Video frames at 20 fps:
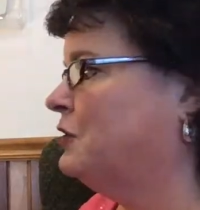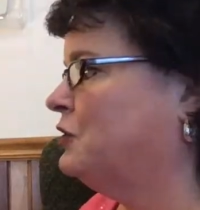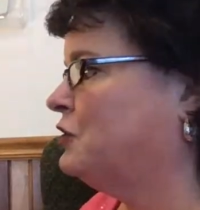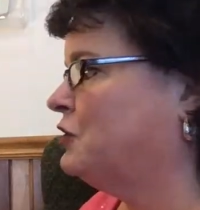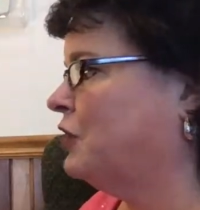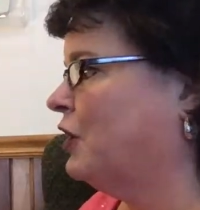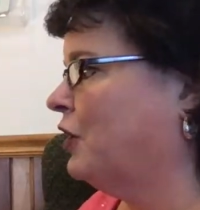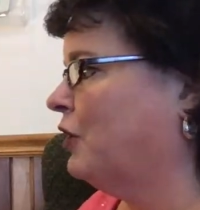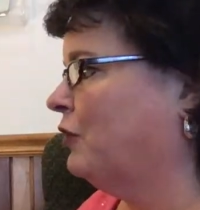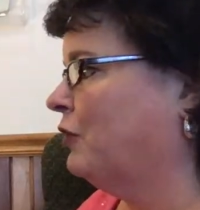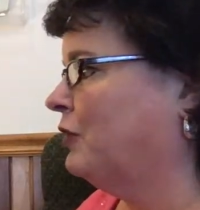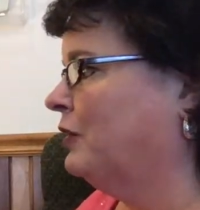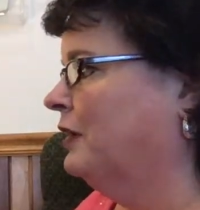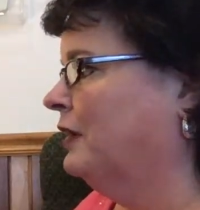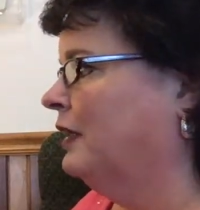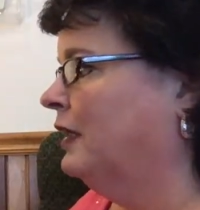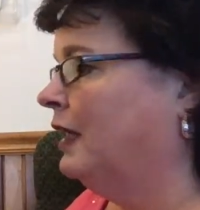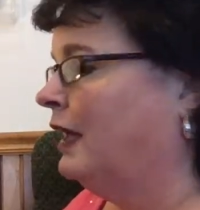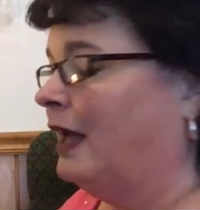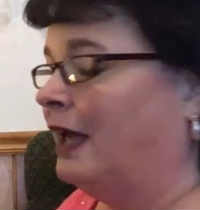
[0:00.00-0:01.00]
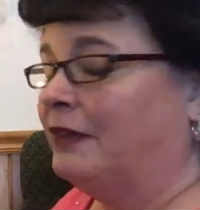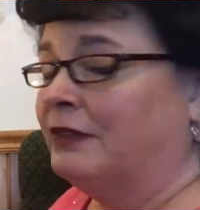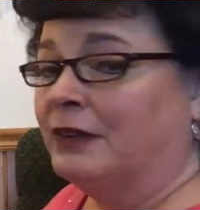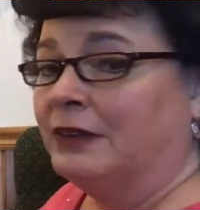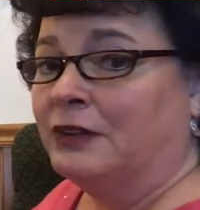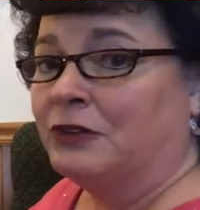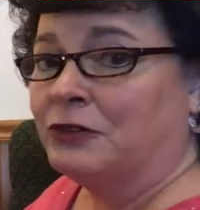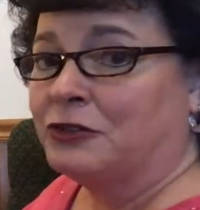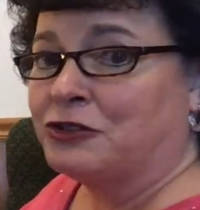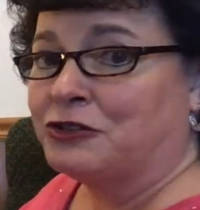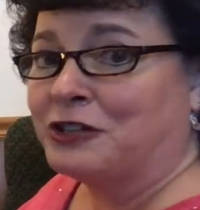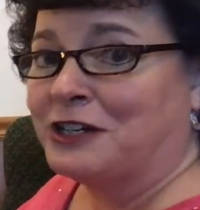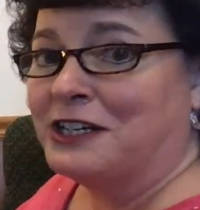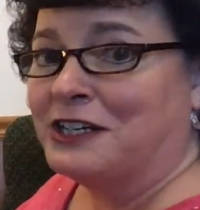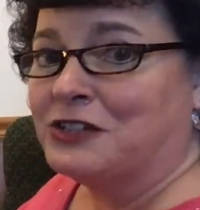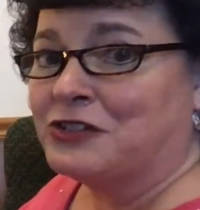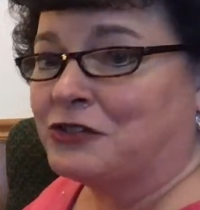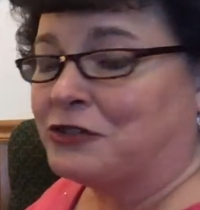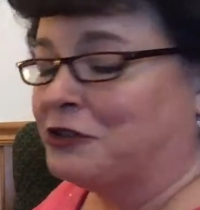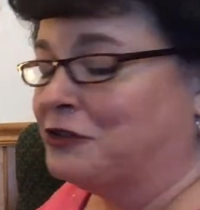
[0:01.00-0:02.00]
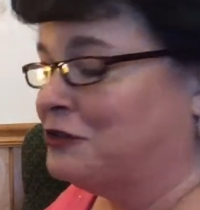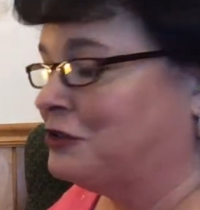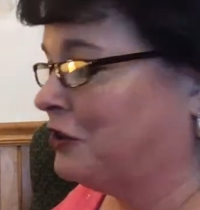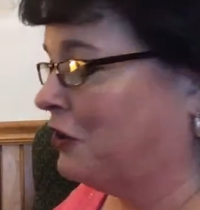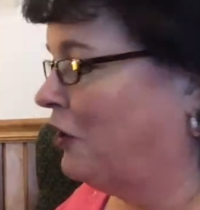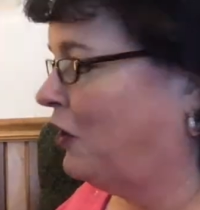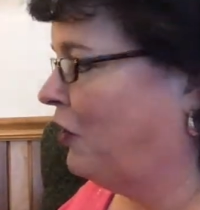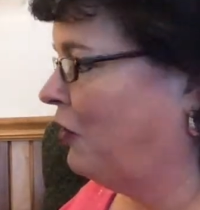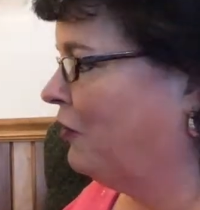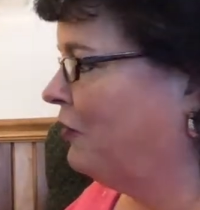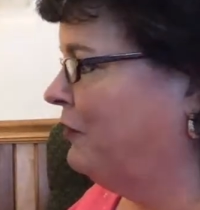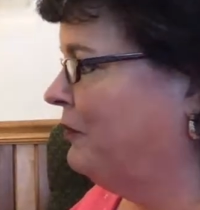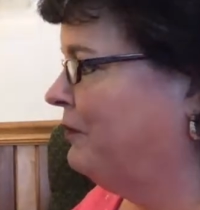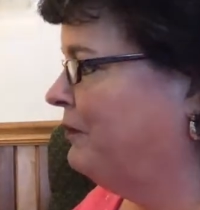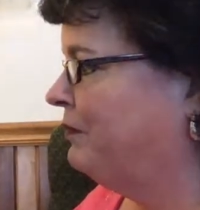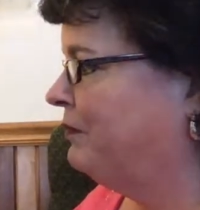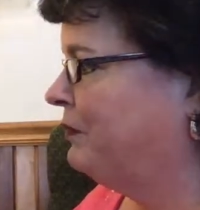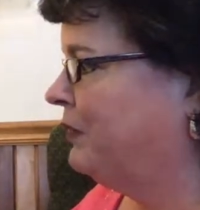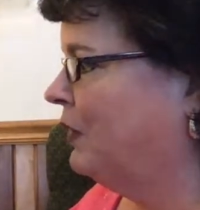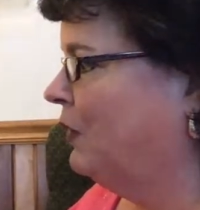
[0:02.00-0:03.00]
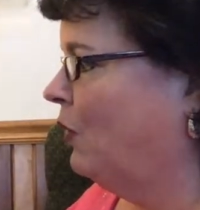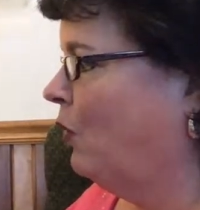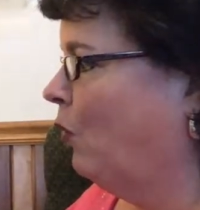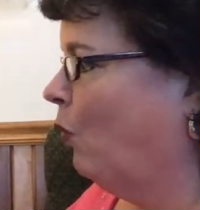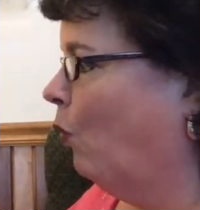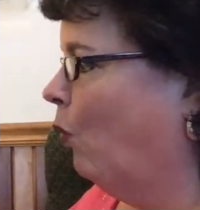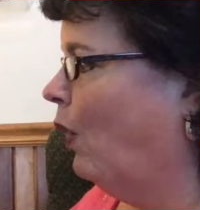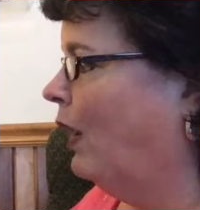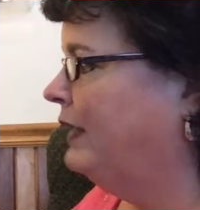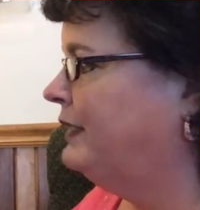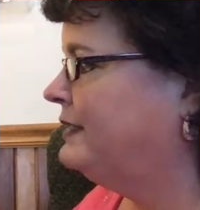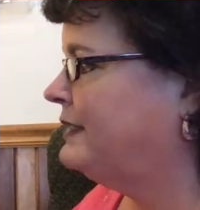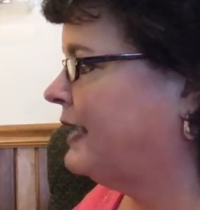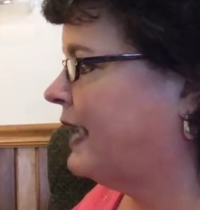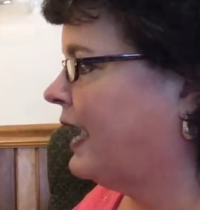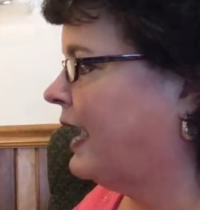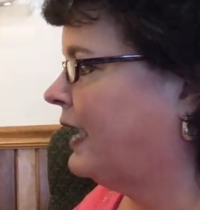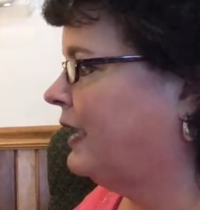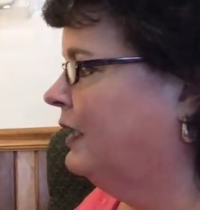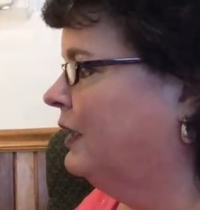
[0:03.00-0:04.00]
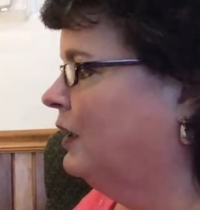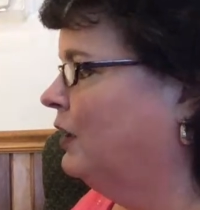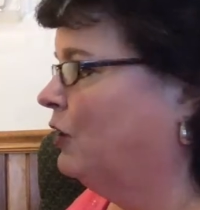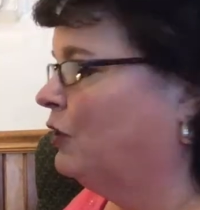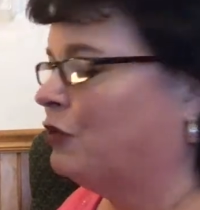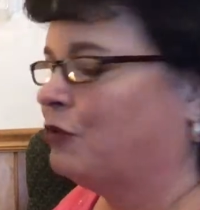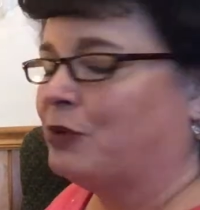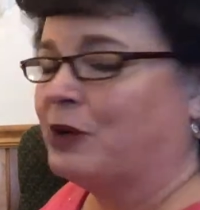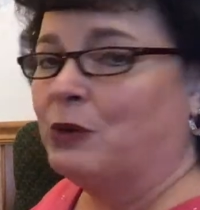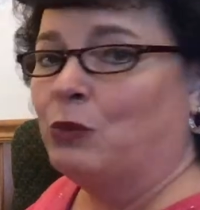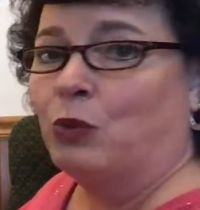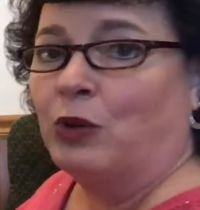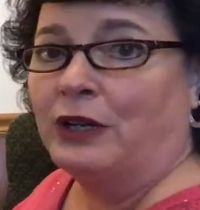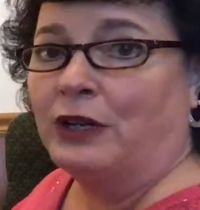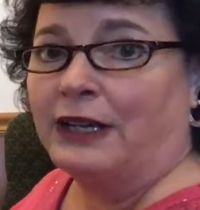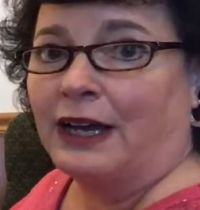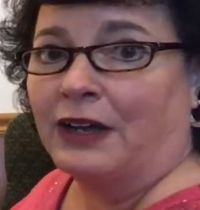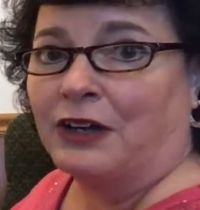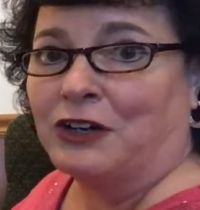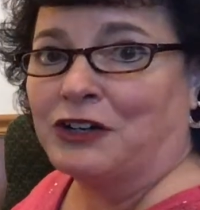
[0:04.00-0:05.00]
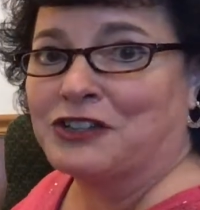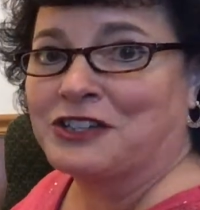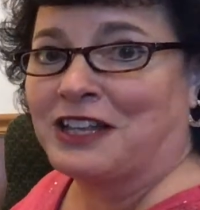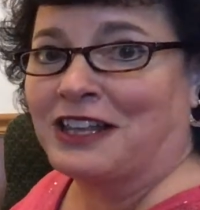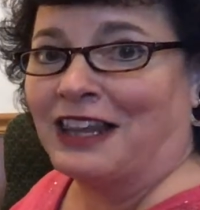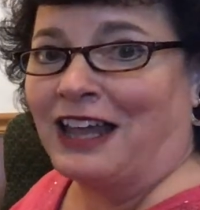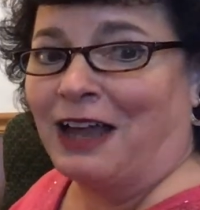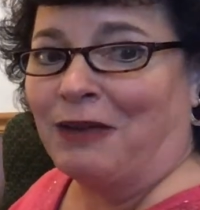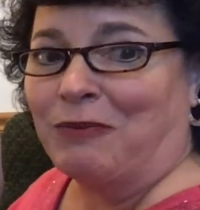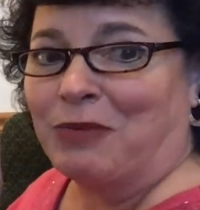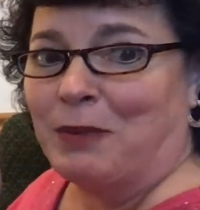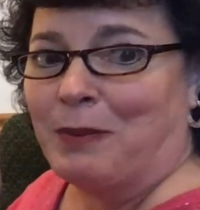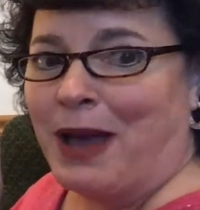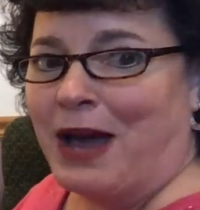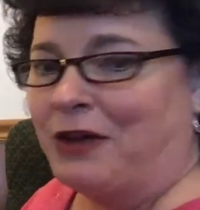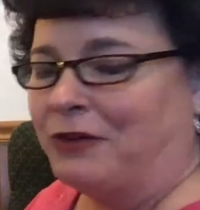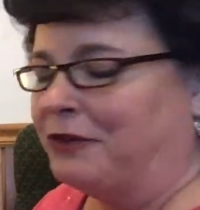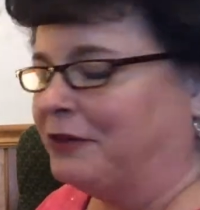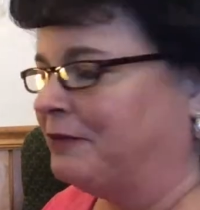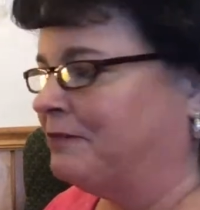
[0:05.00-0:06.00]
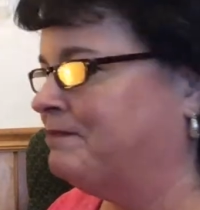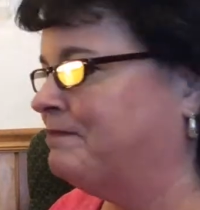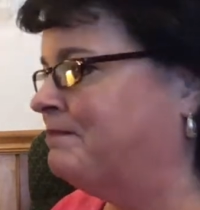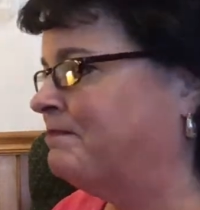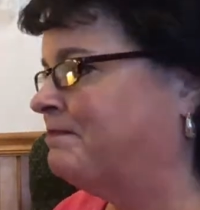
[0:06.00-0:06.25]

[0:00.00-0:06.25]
shone, and the little trees grew tall. One day, three woodcutters climbed the mountain.